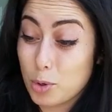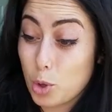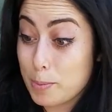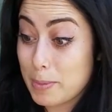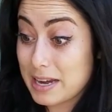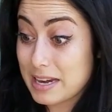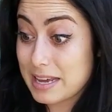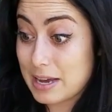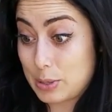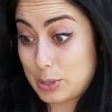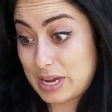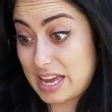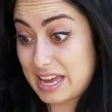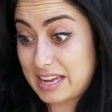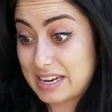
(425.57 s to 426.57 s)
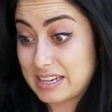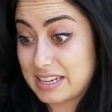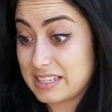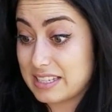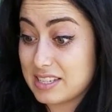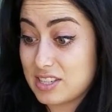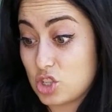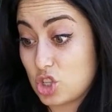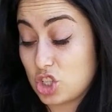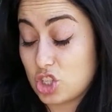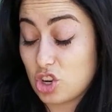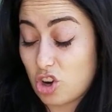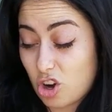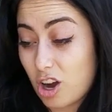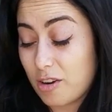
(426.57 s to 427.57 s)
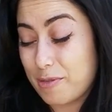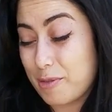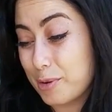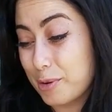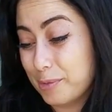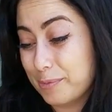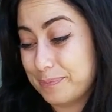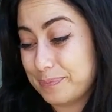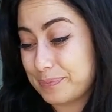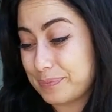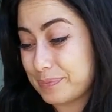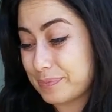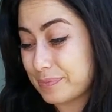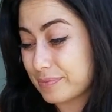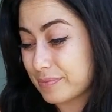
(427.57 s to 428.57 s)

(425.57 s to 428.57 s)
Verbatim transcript: never blowing my knee out again because this is just awful.